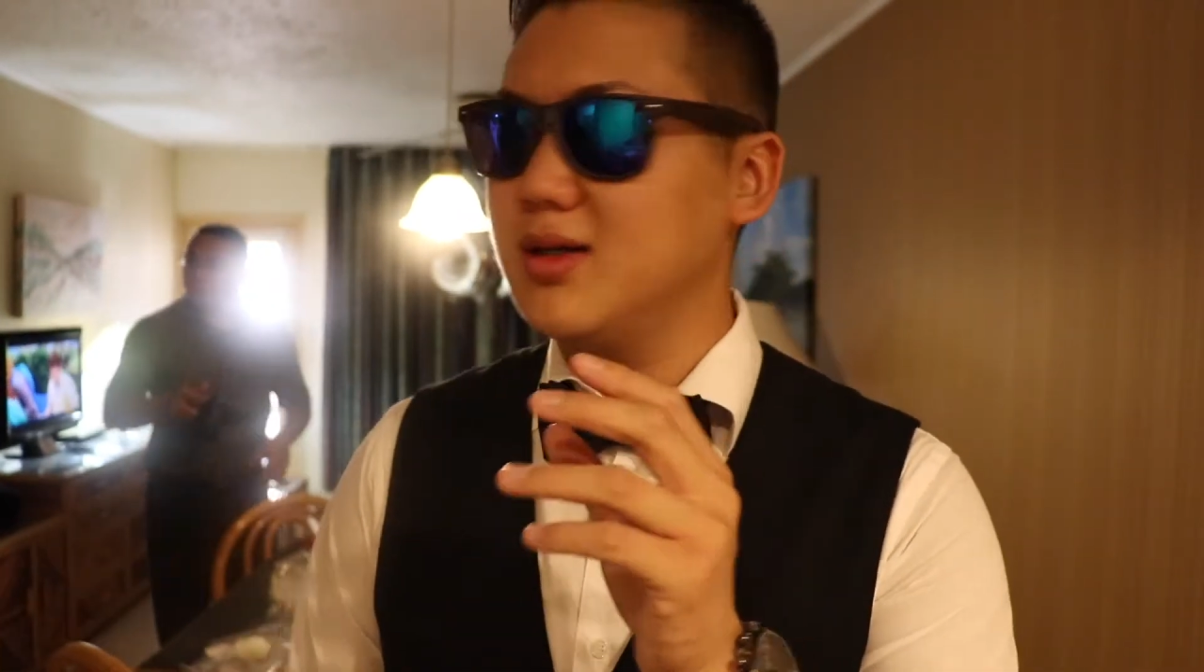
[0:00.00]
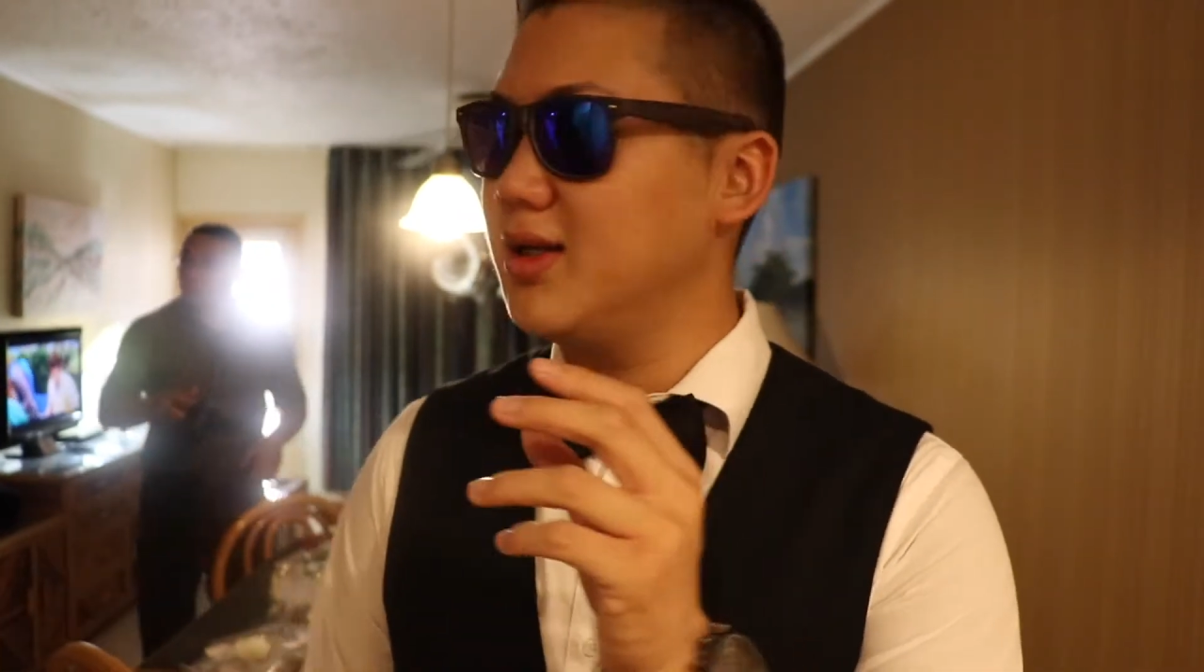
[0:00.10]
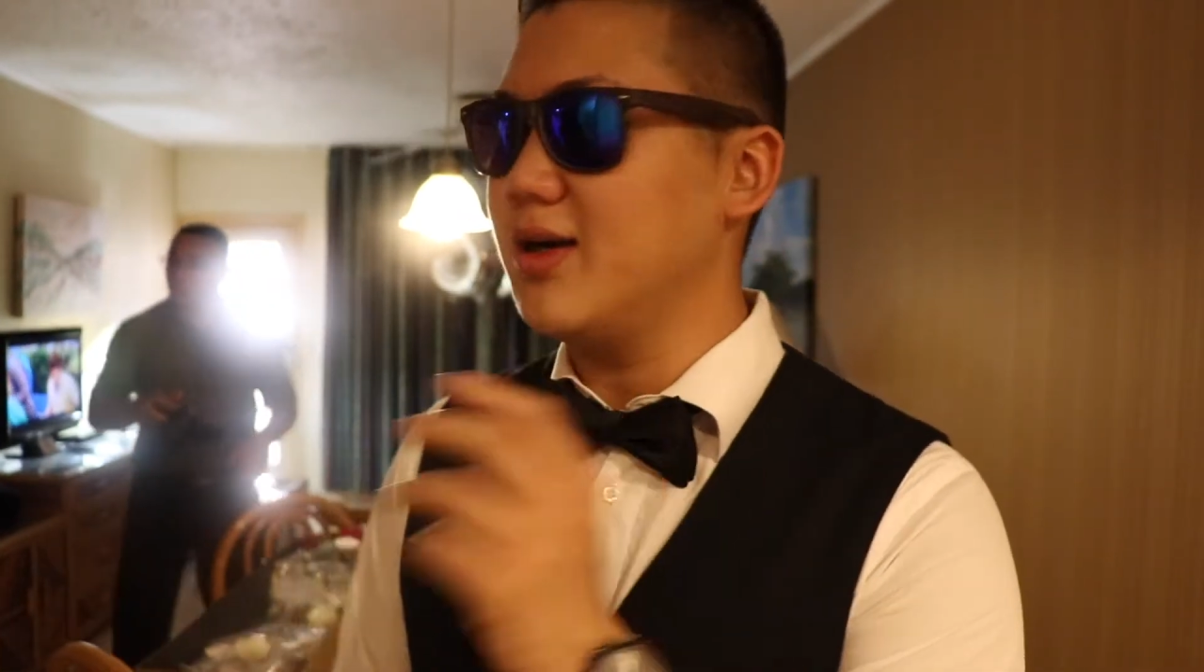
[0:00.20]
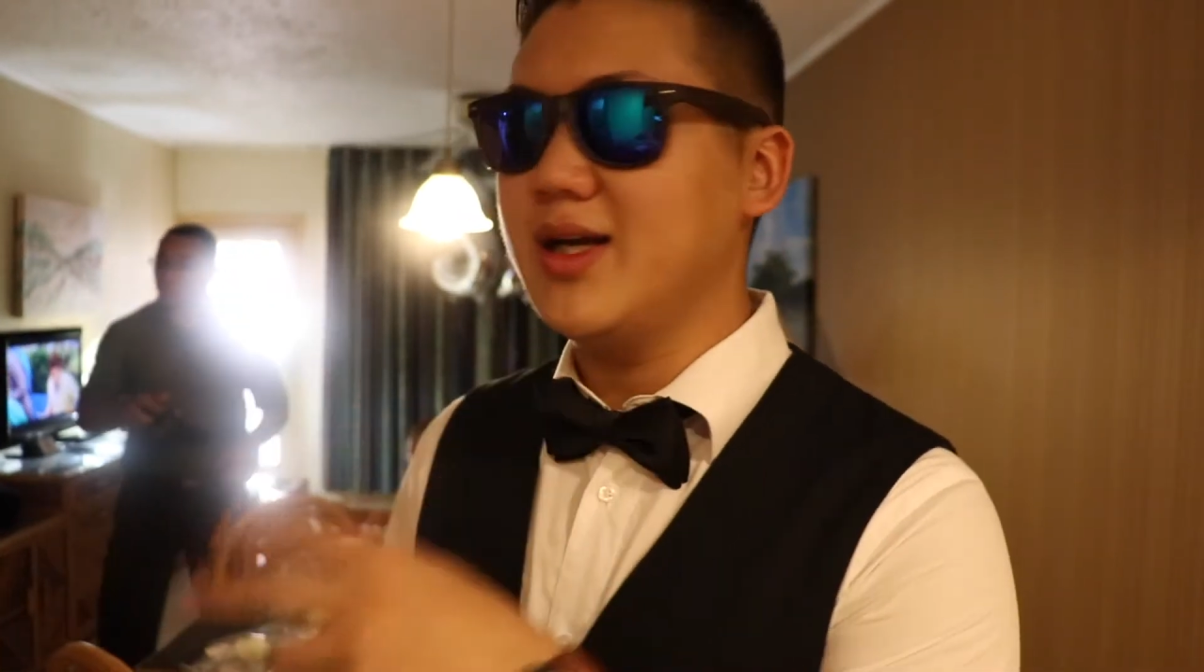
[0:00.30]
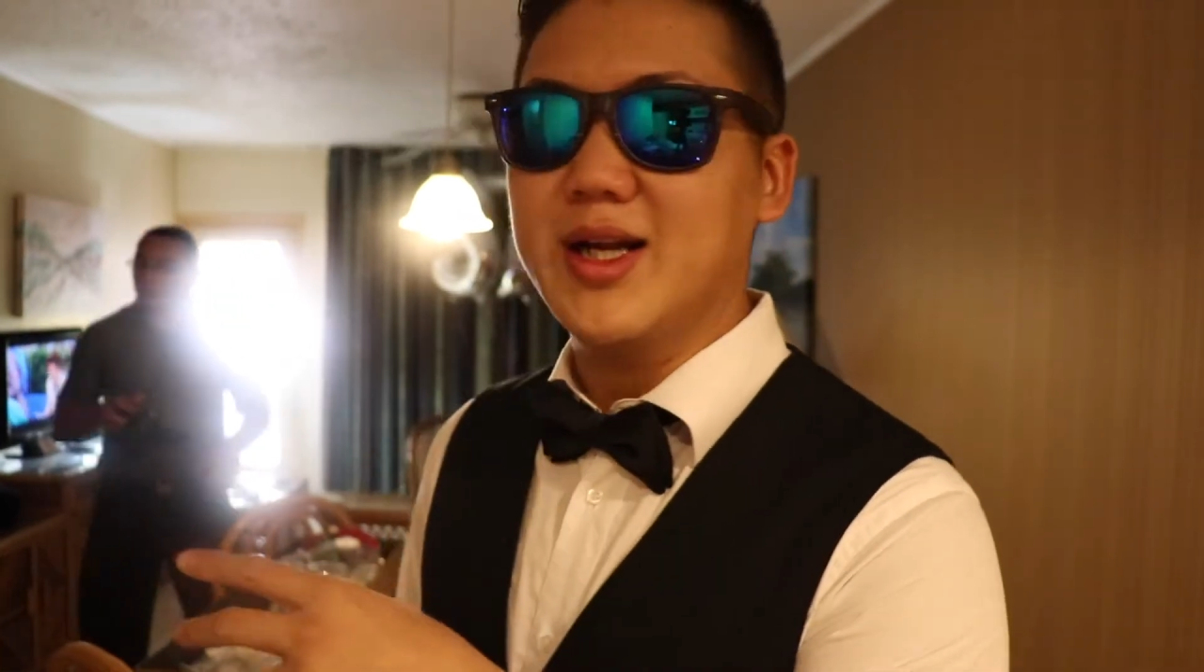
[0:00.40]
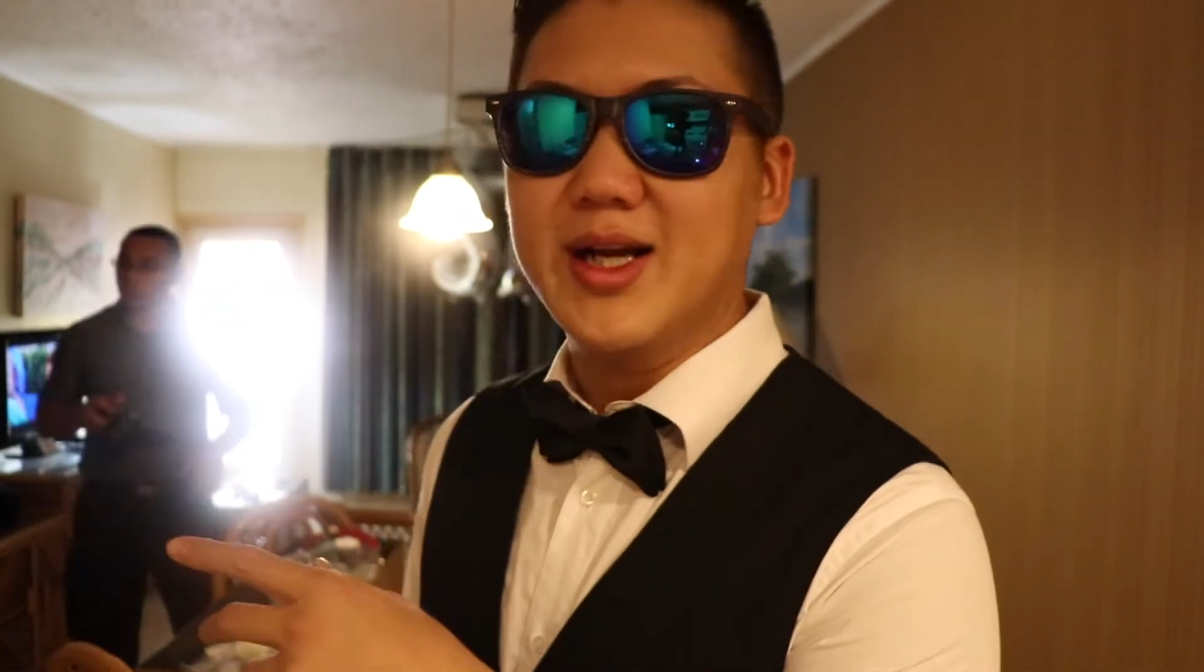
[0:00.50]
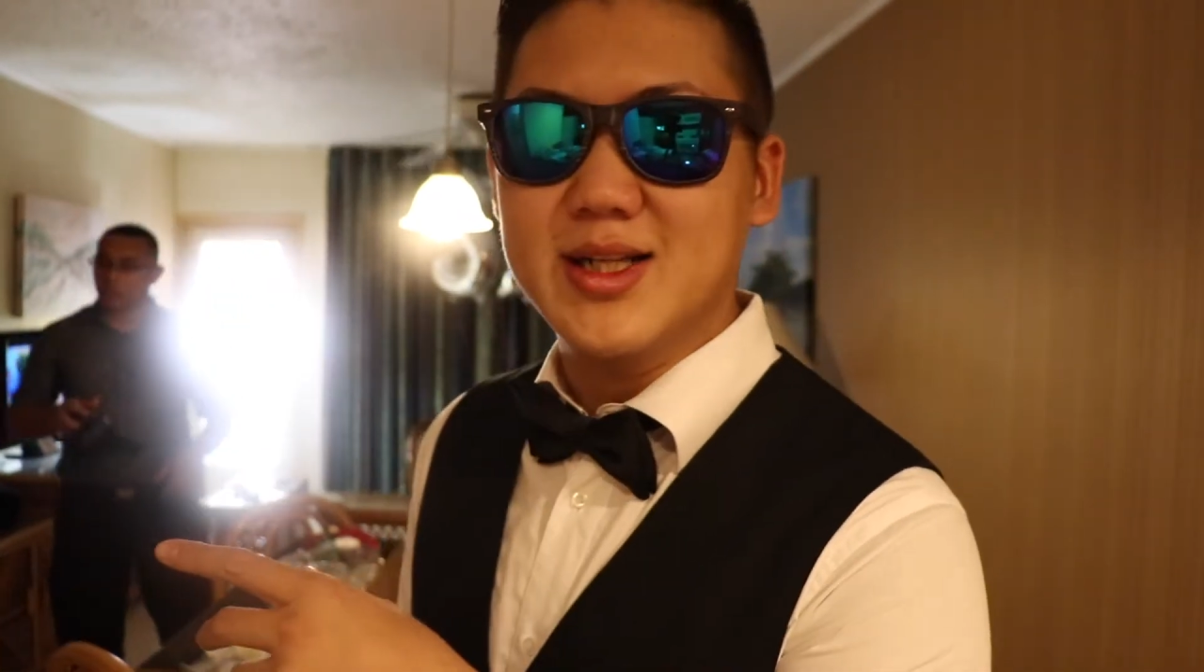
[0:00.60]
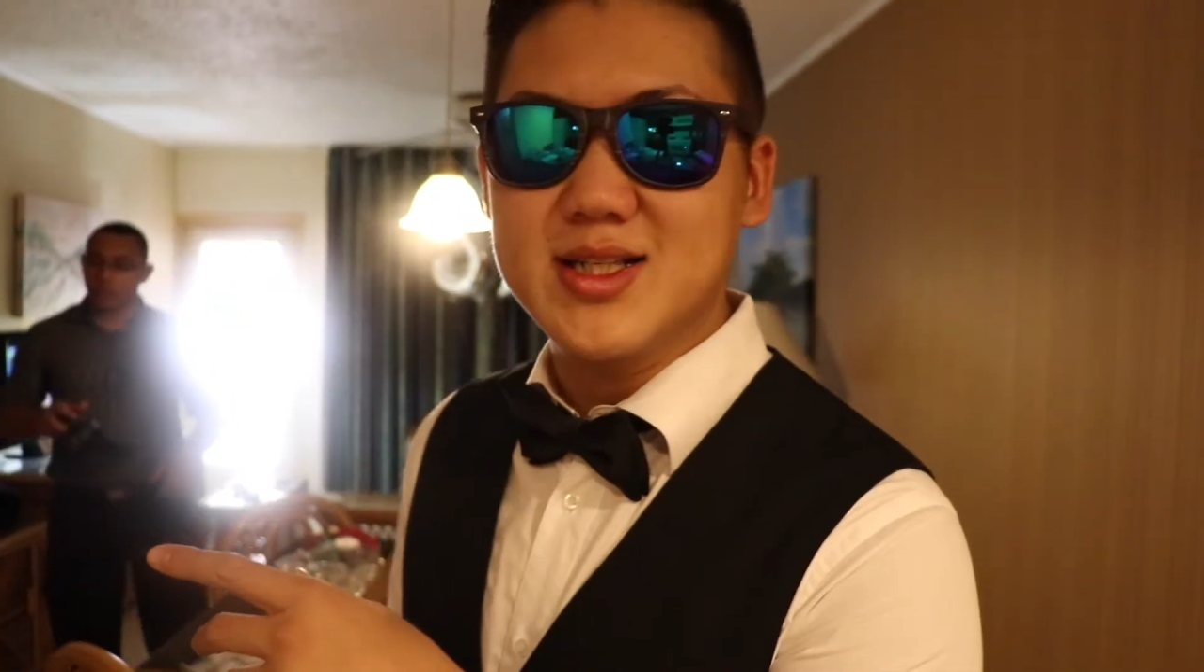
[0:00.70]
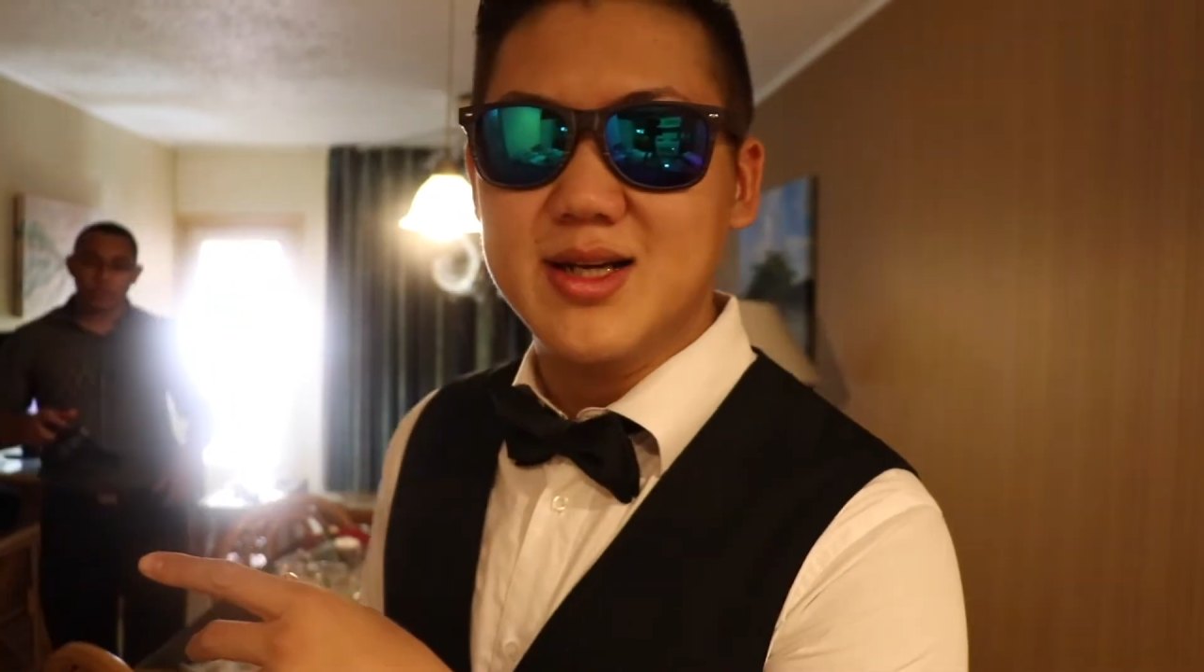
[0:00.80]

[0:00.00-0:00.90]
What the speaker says: they're eating at the